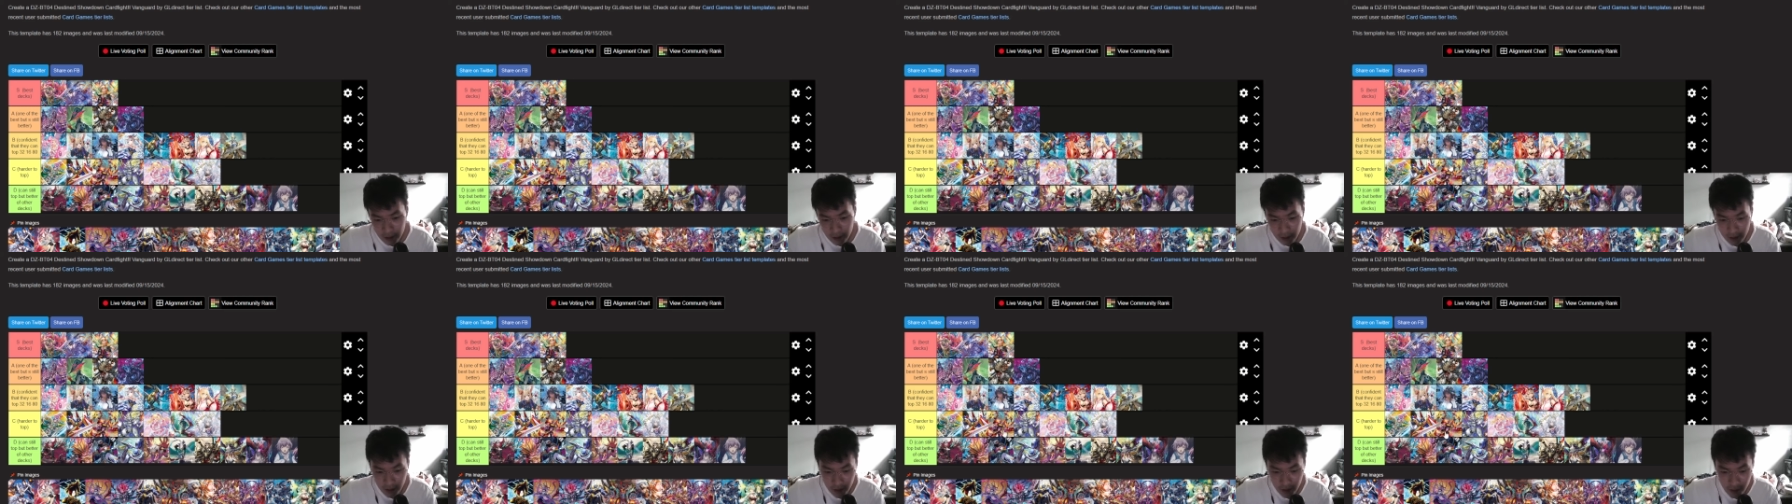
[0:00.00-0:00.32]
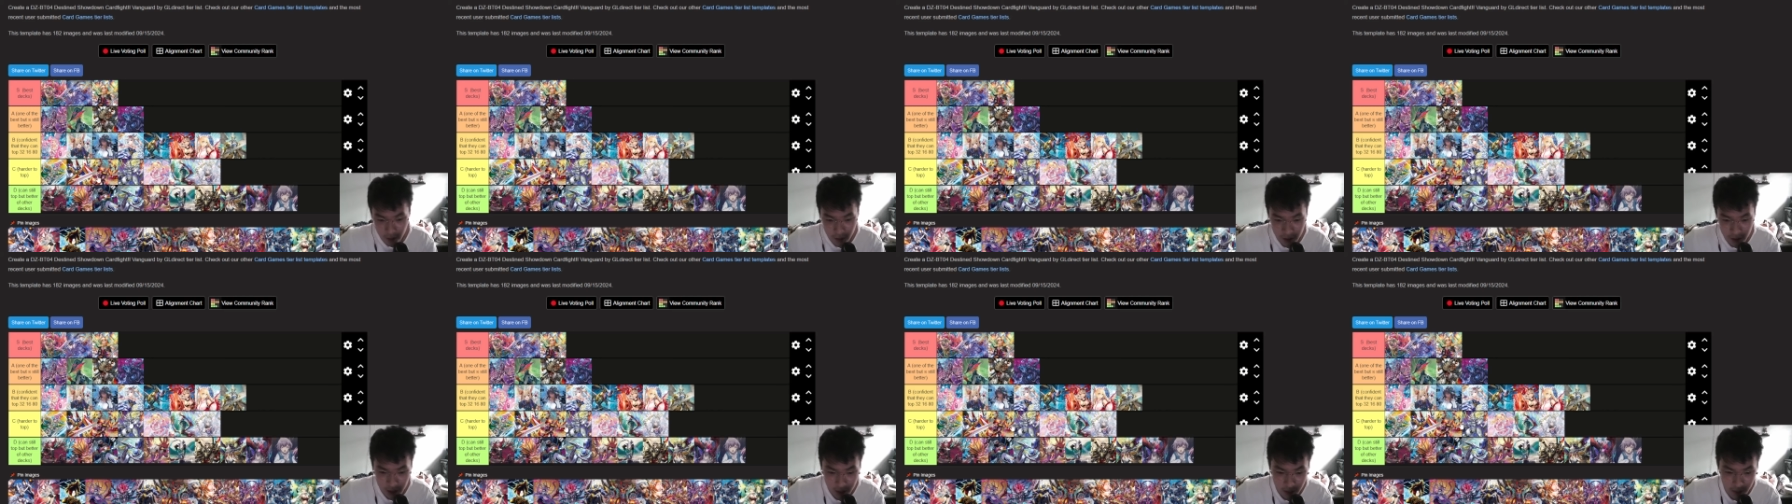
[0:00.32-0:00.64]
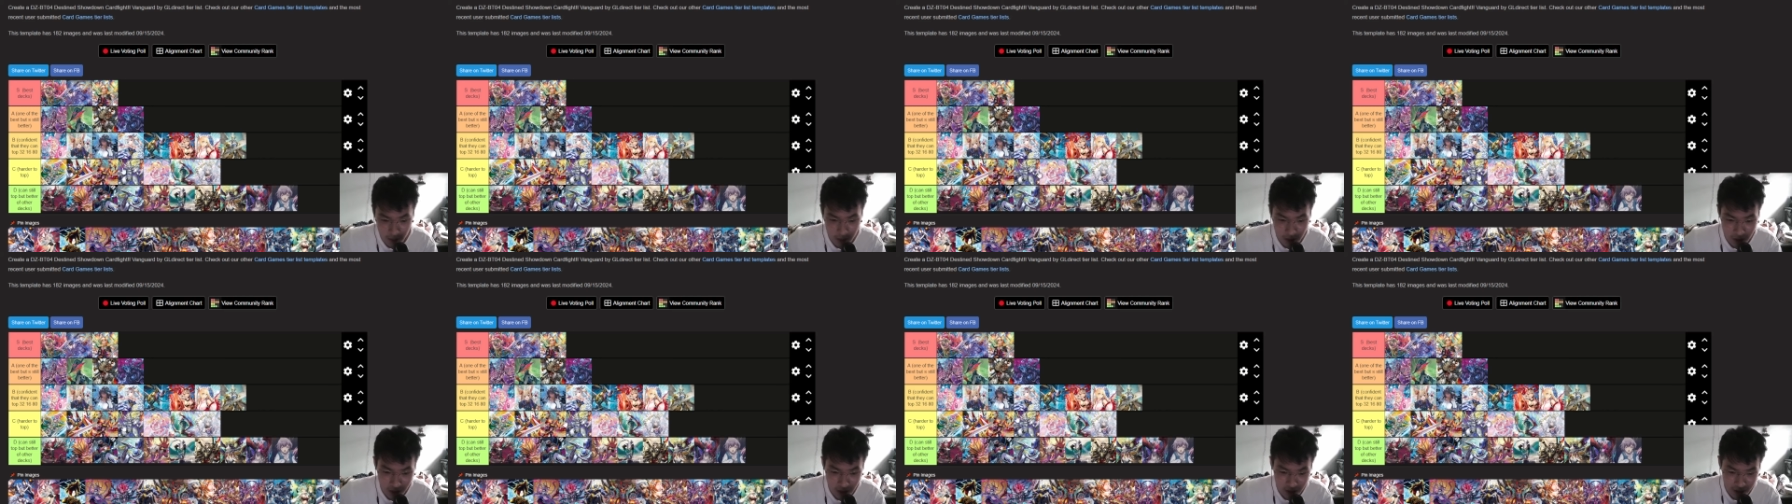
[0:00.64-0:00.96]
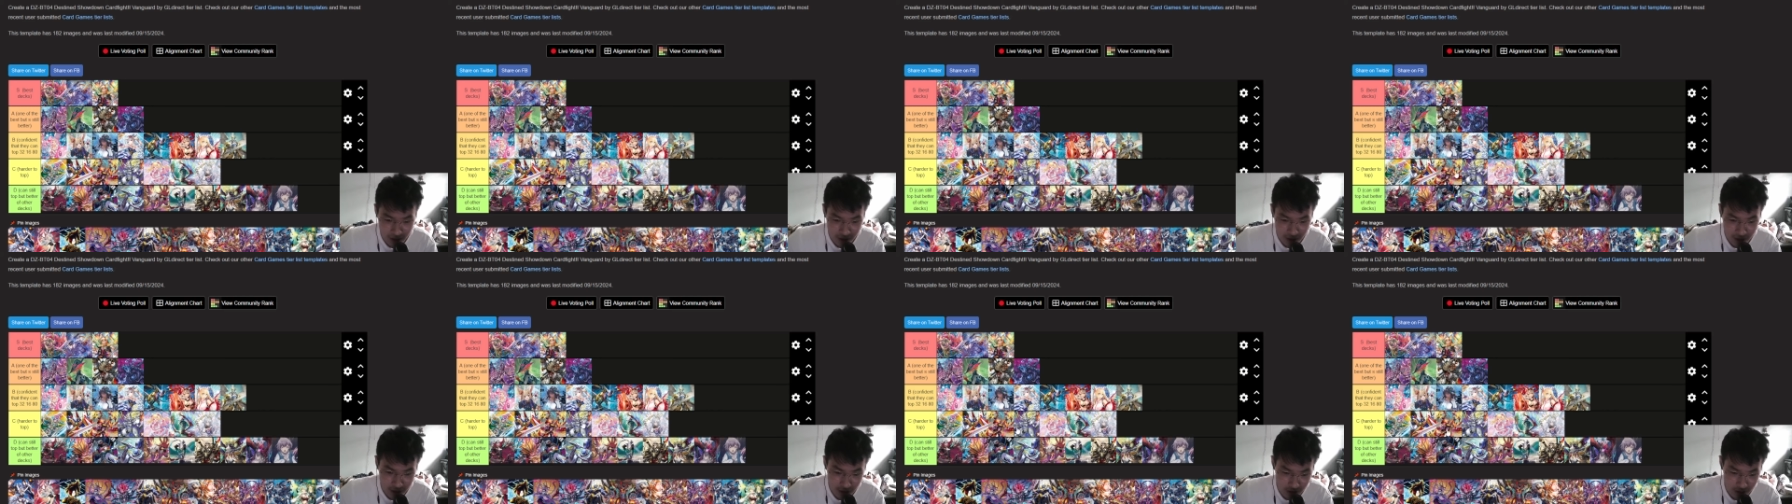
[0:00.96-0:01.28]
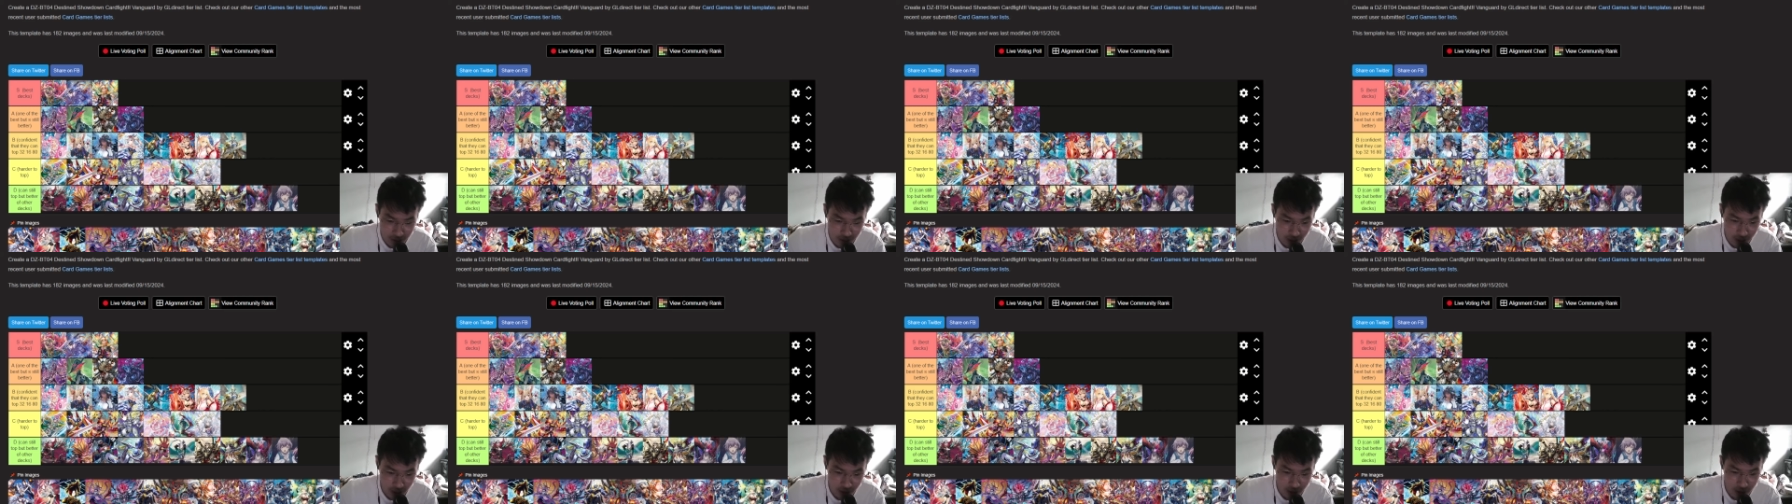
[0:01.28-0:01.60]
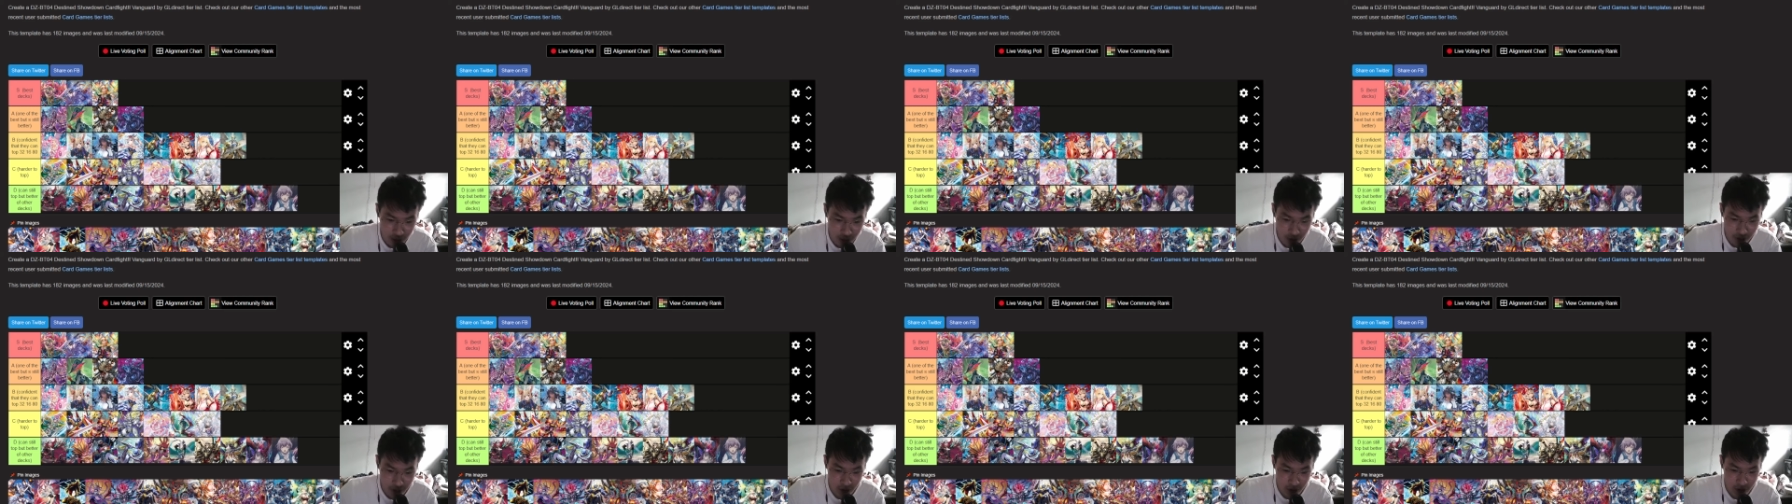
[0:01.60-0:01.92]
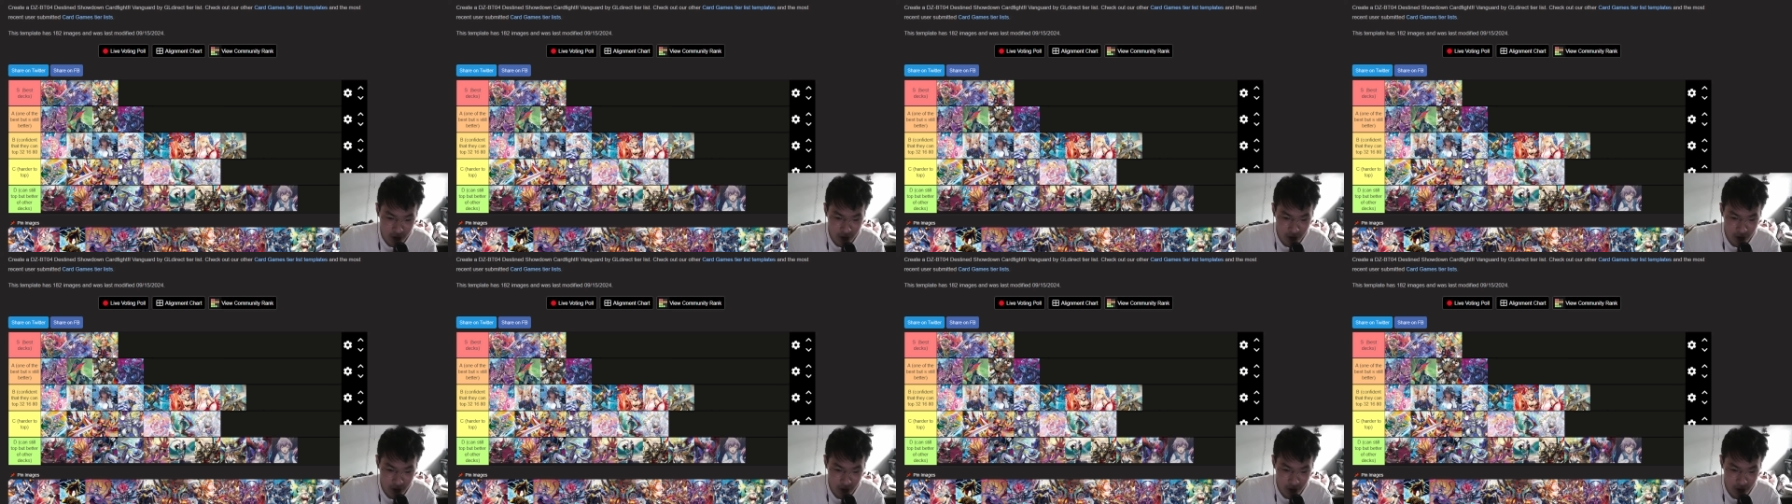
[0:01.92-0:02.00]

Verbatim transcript: Equilibra and Impoldio,